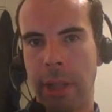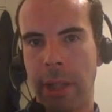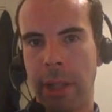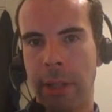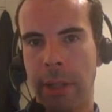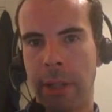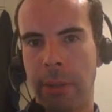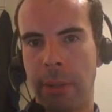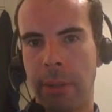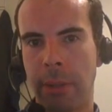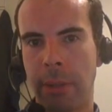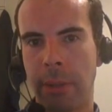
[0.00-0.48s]

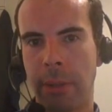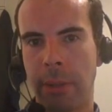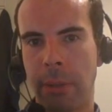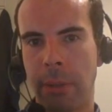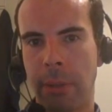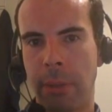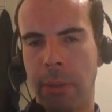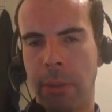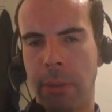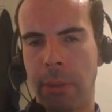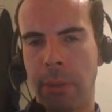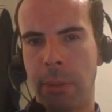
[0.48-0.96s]

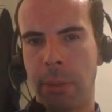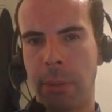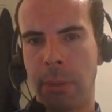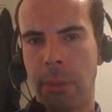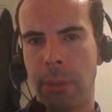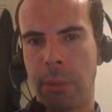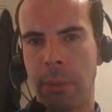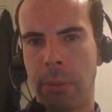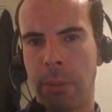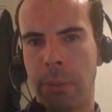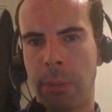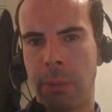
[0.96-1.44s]

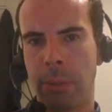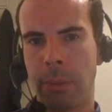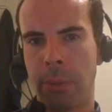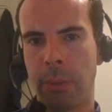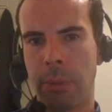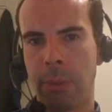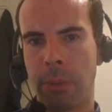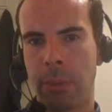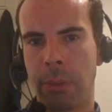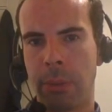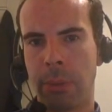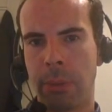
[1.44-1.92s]

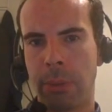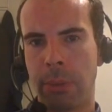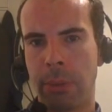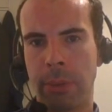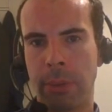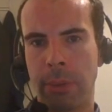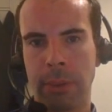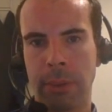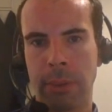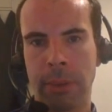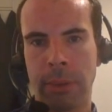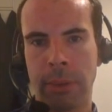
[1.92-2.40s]

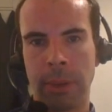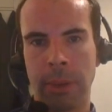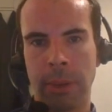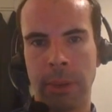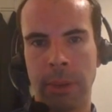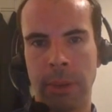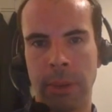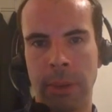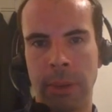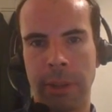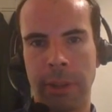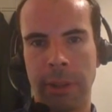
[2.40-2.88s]

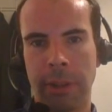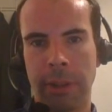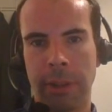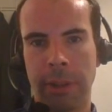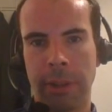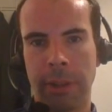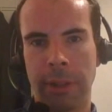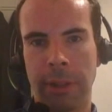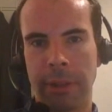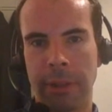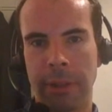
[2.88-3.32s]
(not speaking)